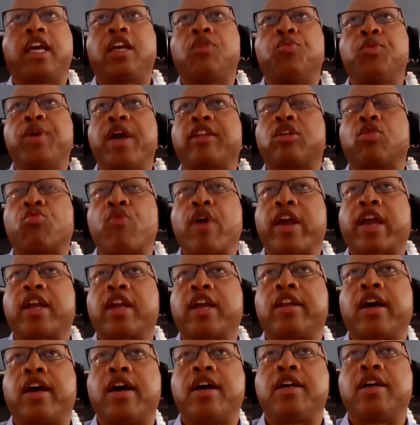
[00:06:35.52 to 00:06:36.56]
Day, we have to
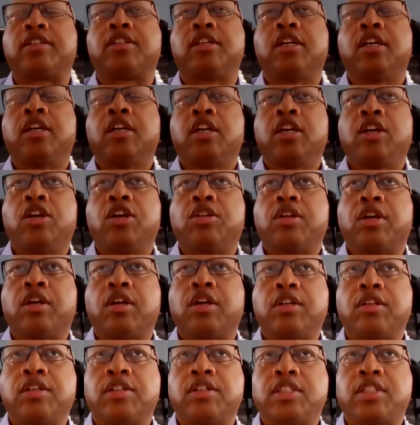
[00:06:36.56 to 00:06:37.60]
recognize,
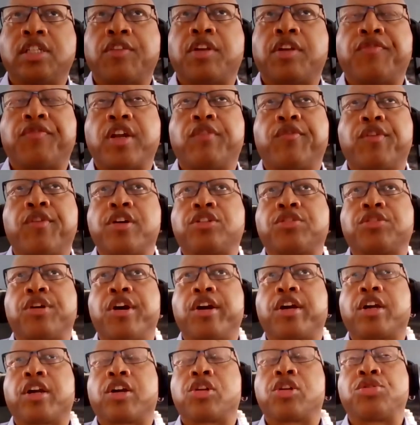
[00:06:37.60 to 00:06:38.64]
the 70th anniversary
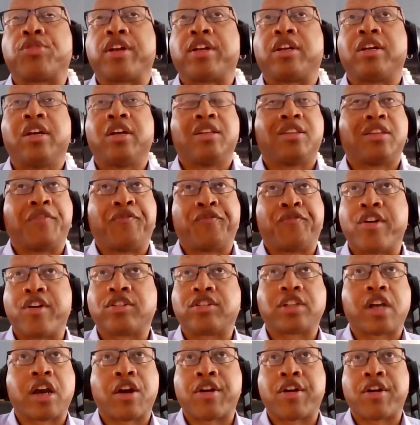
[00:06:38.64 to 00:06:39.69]
of Hurricane Katrina, the
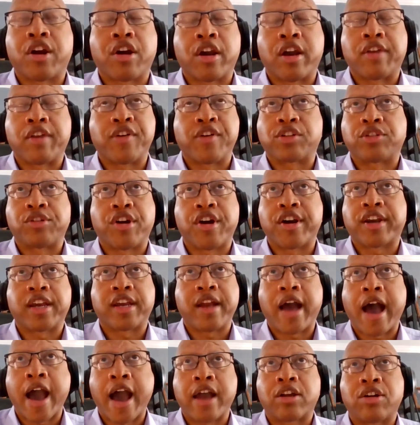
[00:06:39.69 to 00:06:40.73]
first anniversary of
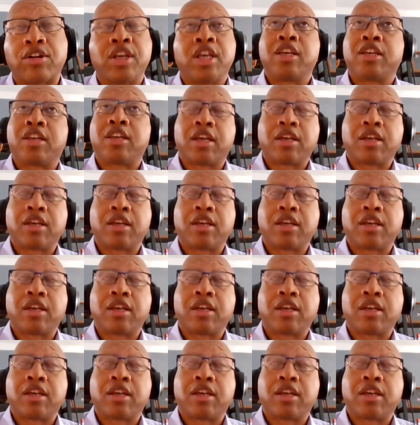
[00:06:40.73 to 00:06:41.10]
Hurricane Ida.